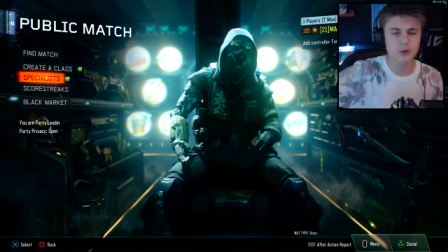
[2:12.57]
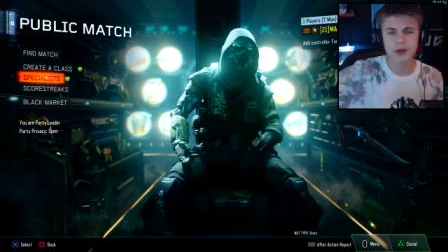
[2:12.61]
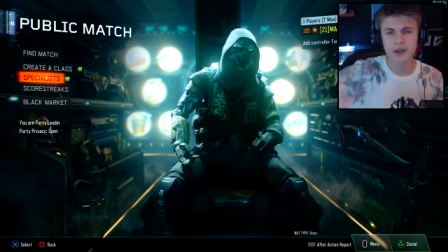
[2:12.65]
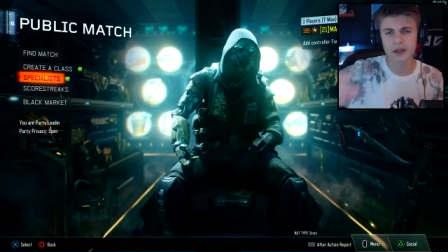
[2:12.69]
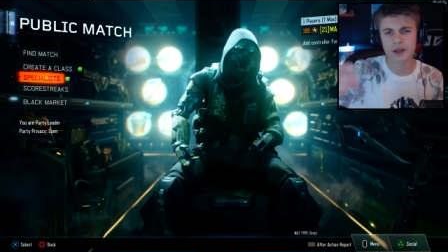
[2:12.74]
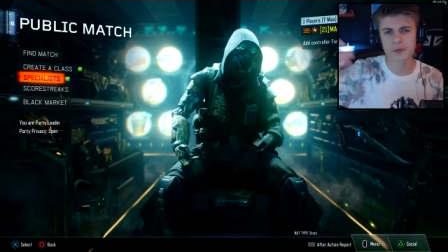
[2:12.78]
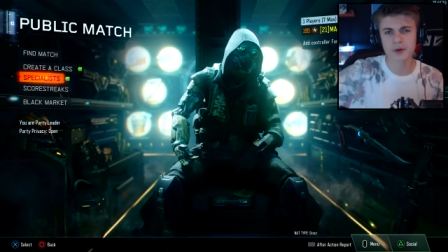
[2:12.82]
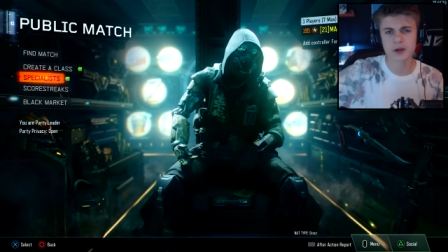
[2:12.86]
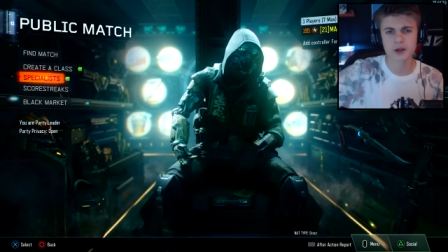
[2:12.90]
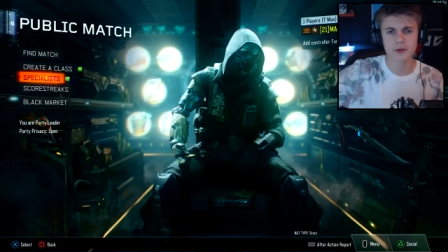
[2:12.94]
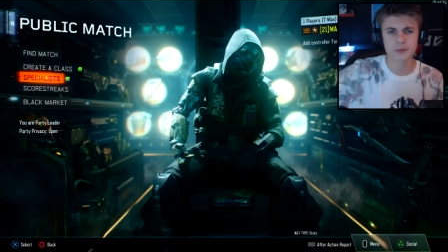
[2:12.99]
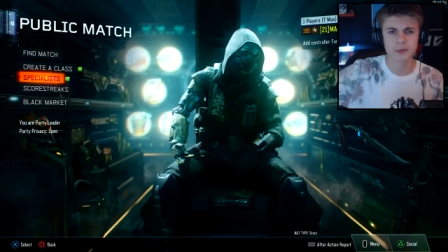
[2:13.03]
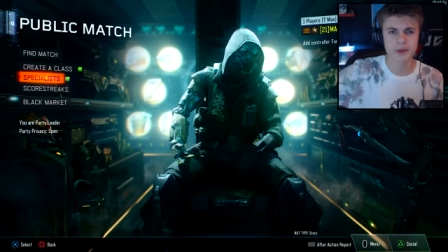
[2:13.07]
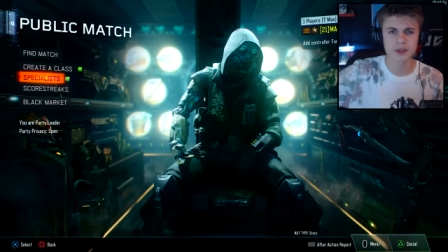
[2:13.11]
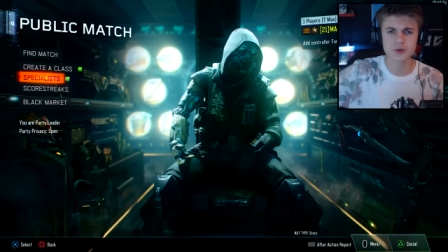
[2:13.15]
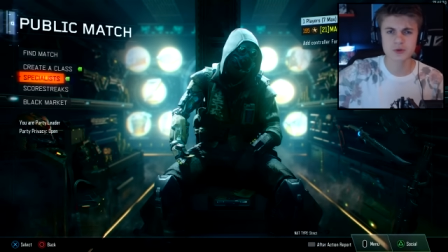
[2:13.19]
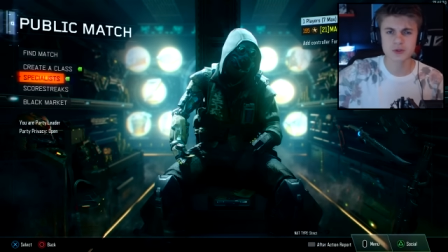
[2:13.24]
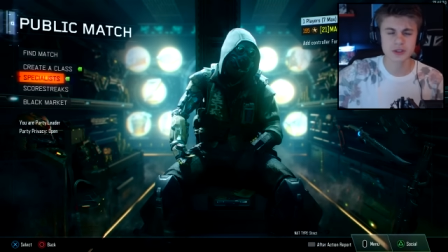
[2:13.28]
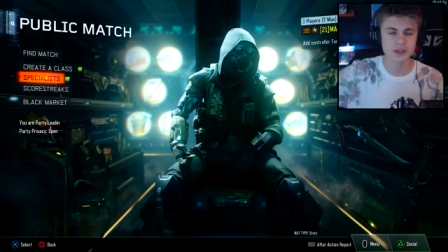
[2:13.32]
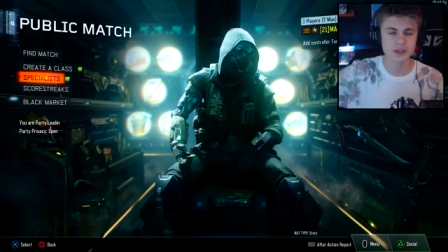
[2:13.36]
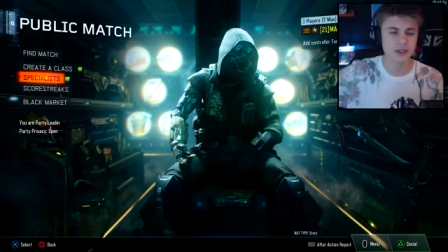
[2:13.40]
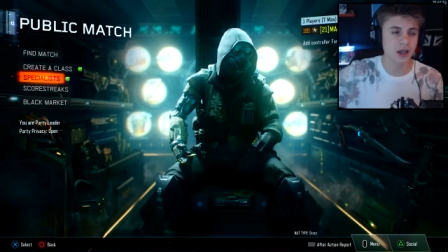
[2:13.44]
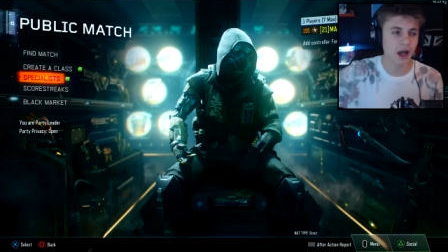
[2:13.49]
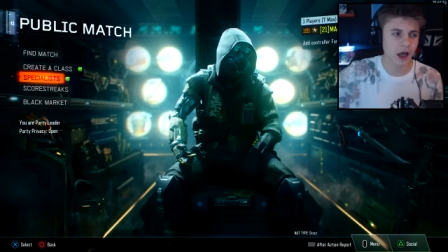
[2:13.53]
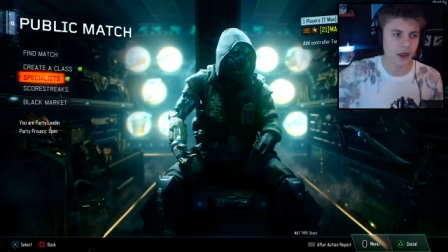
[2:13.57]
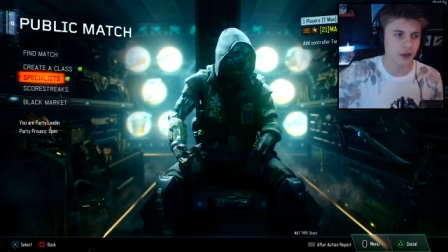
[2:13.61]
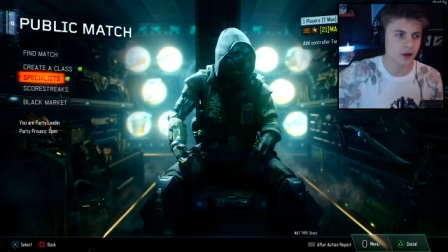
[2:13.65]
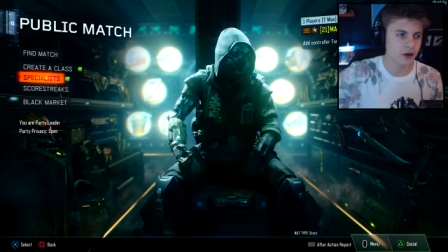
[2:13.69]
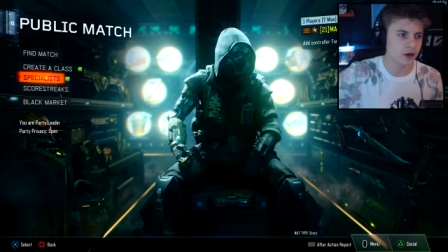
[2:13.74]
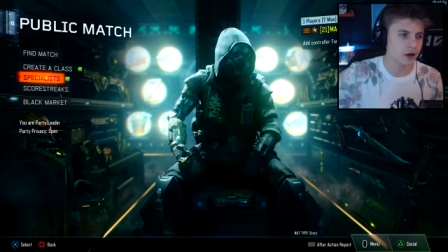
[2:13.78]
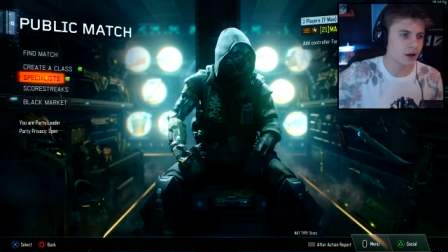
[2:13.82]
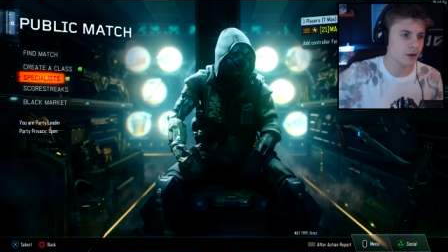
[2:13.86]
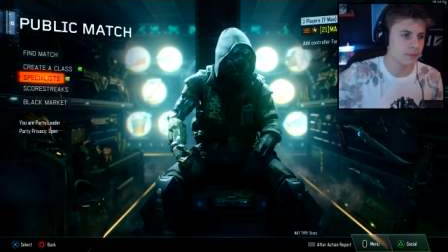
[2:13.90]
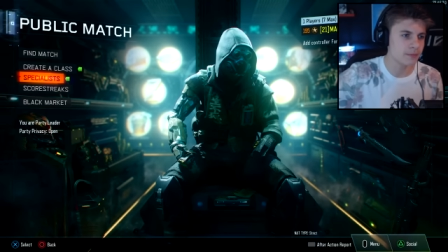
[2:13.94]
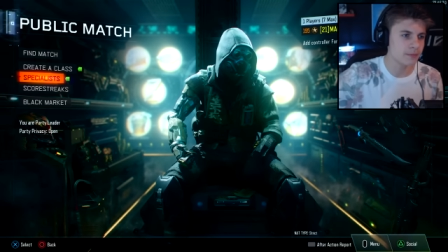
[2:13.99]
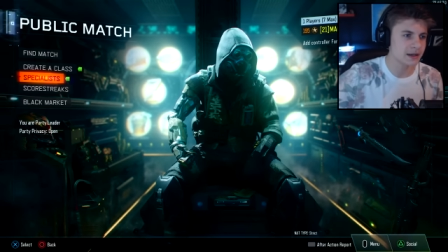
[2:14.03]
and then we're going to be using the
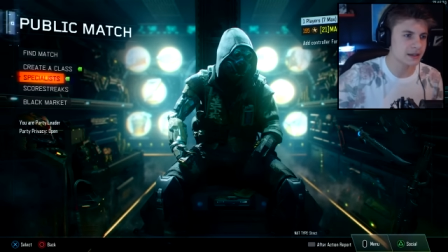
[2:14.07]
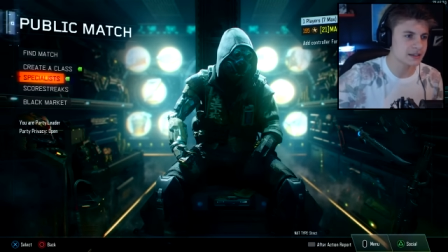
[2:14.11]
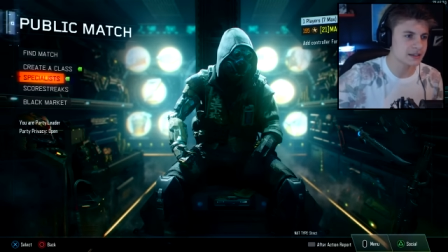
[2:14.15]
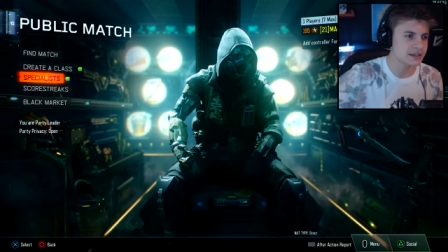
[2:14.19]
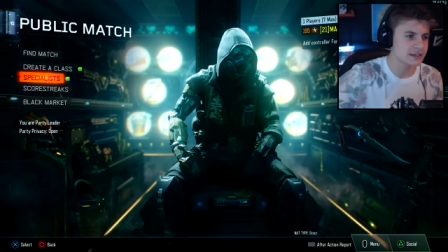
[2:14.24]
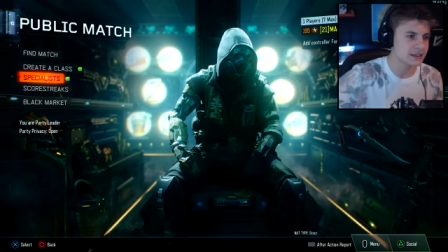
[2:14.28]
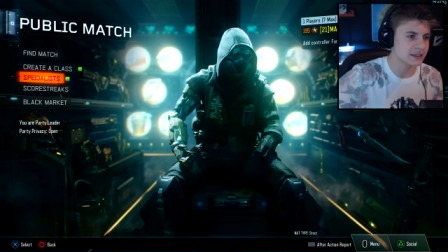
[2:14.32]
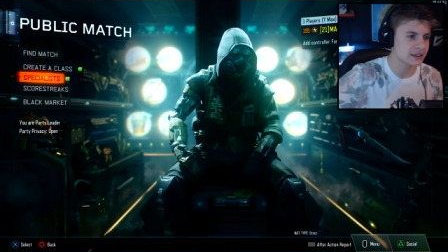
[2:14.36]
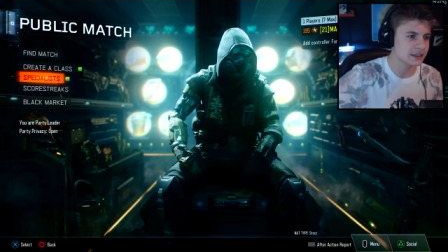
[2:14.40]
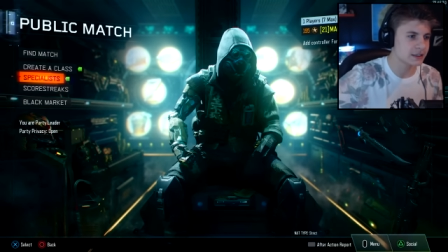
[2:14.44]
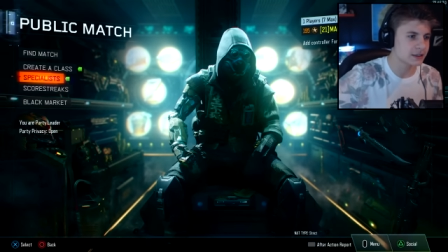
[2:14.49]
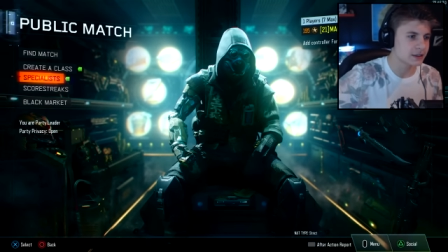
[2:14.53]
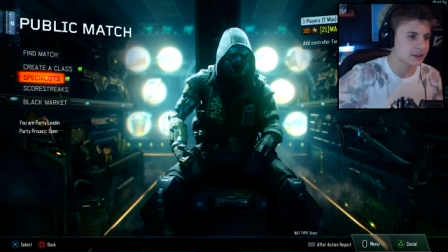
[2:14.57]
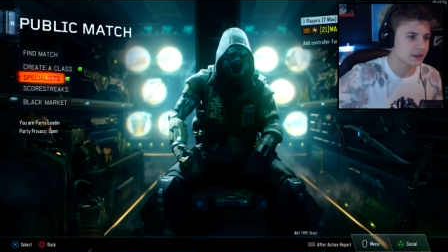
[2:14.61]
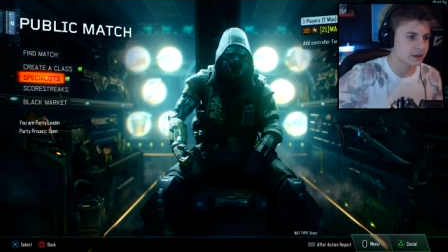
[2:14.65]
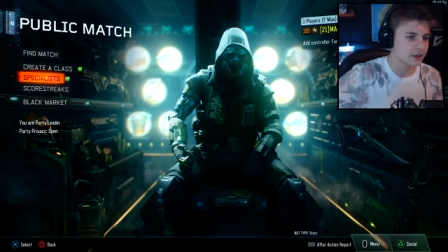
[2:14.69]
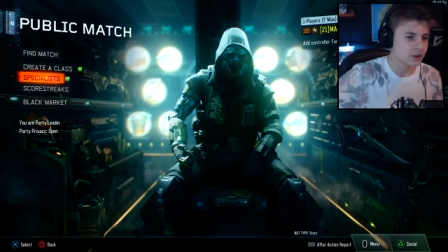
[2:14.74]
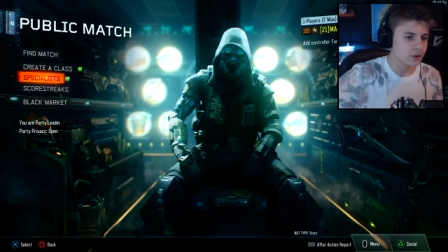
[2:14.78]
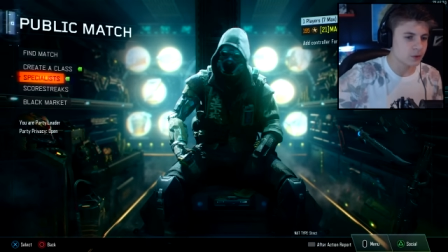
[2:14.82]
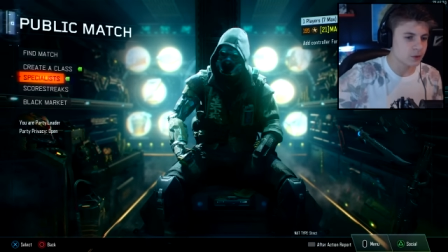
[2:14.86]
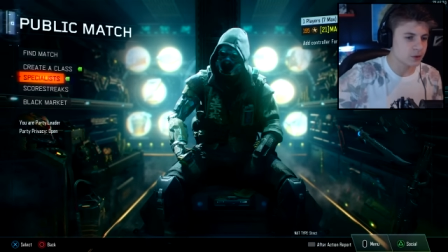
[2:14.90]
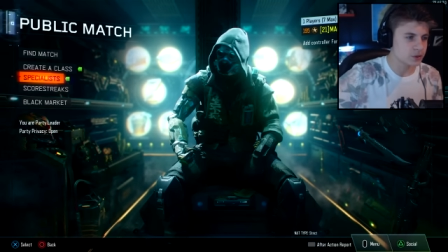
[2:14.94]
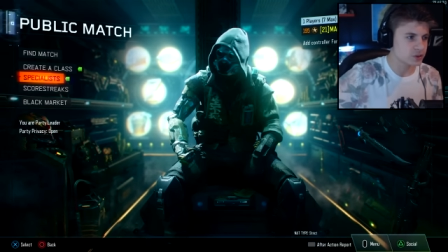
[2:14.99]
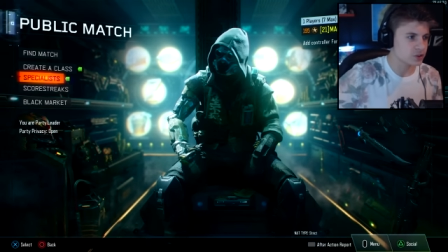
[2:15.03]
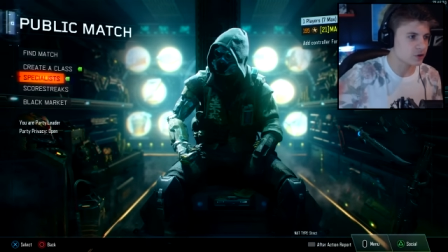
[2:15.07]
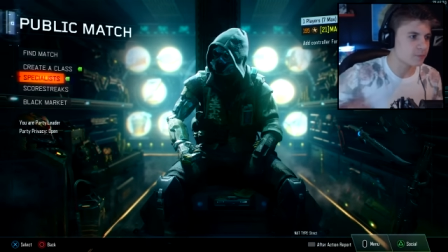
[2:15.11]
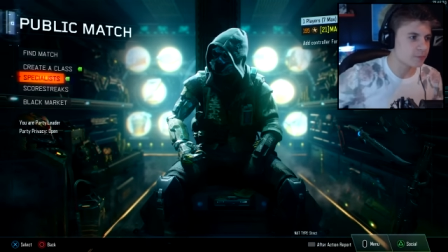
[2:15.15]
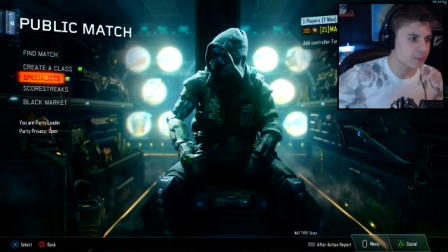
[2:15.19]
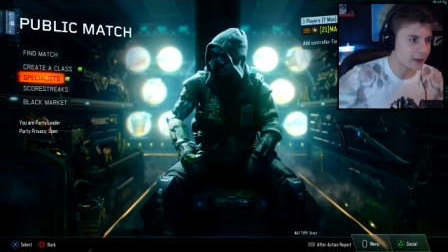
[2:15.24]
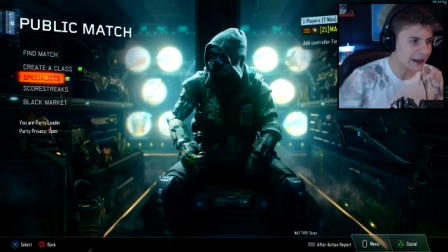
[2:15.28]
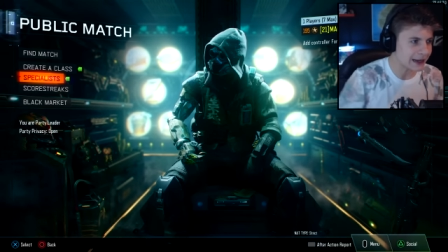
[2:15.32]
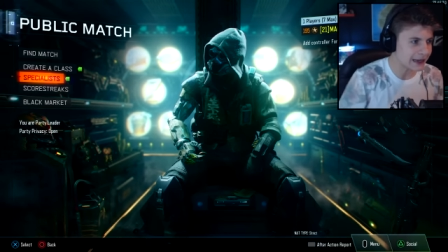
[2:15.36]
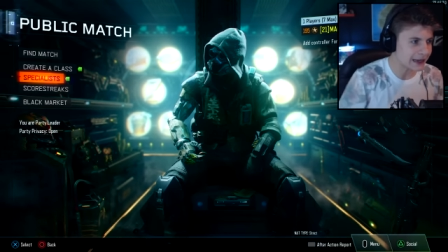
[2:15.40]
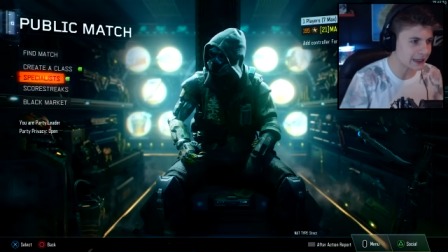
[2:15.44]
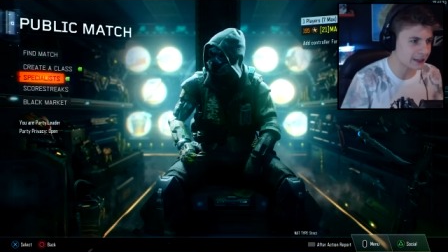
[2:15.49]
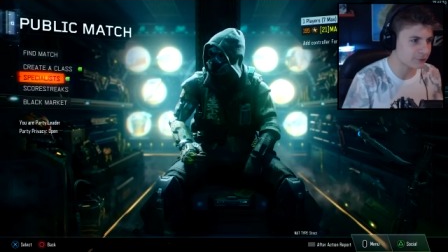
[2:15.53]
other ability, which I've
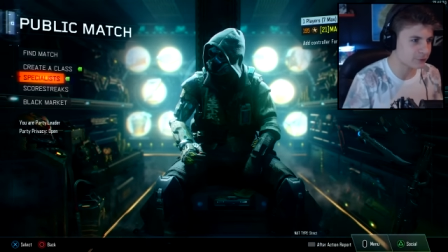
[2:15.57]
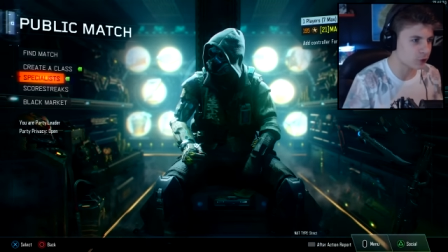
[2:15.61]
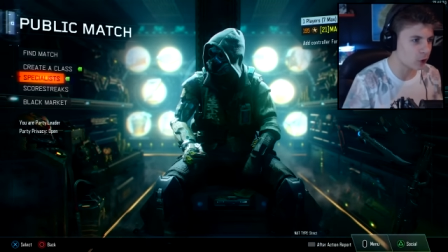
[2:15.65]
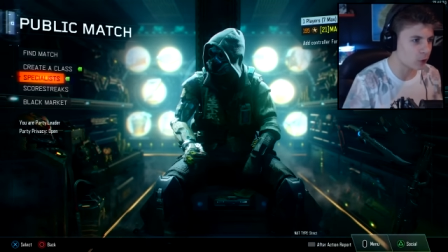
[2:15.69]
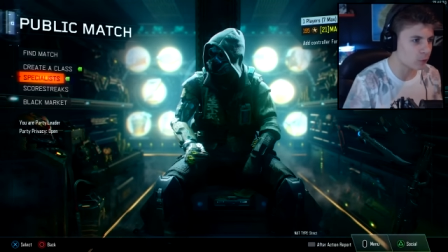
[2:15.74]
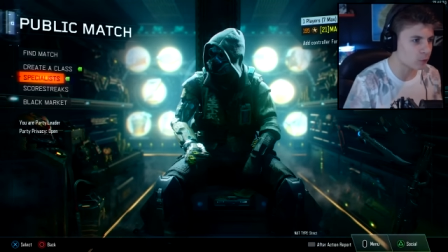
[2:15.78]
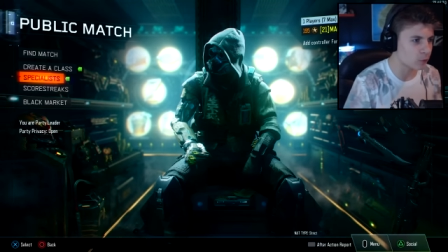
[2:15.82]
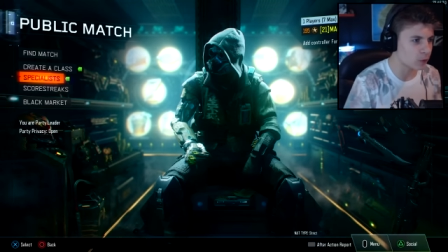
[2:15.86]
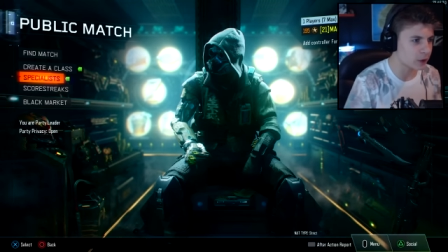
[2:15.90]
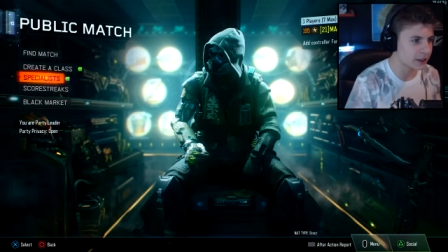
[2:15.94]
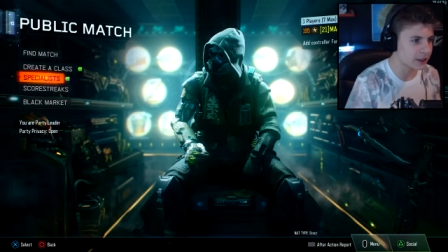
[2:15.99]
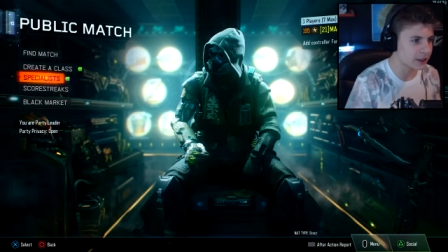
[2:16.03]
completely forgotten what